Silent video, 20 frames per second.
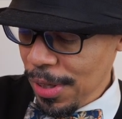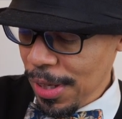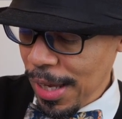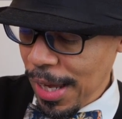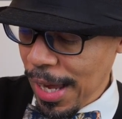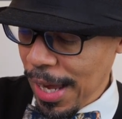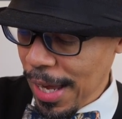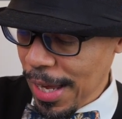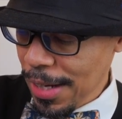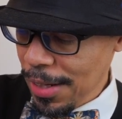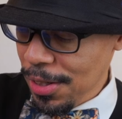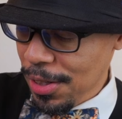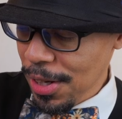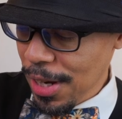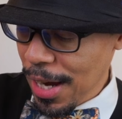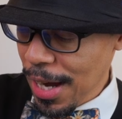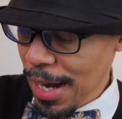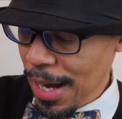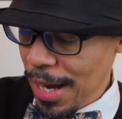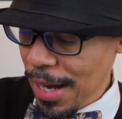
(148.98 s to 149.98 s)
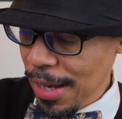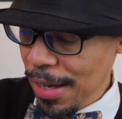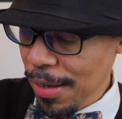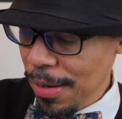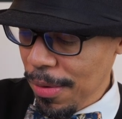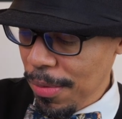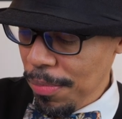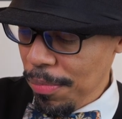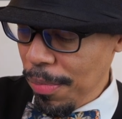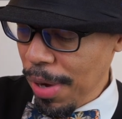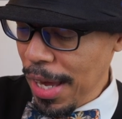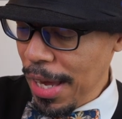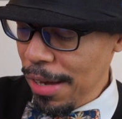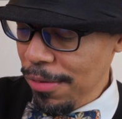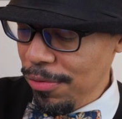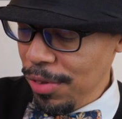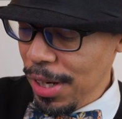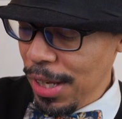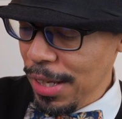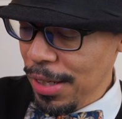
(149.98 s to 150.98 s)
and may
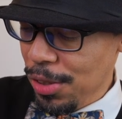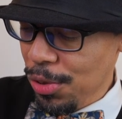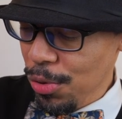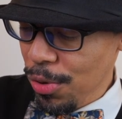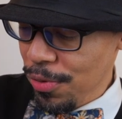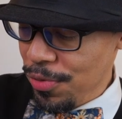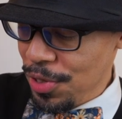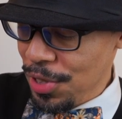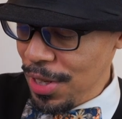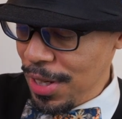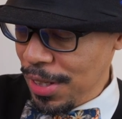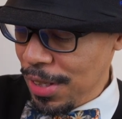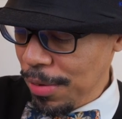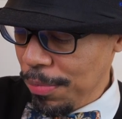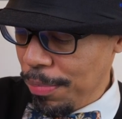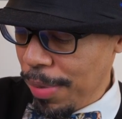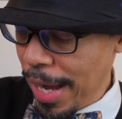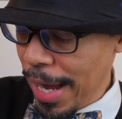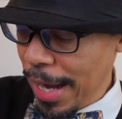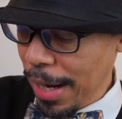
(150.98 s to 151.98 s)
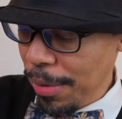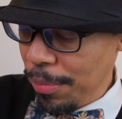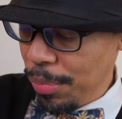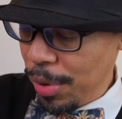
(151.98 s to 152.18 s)
have need to have sent it back.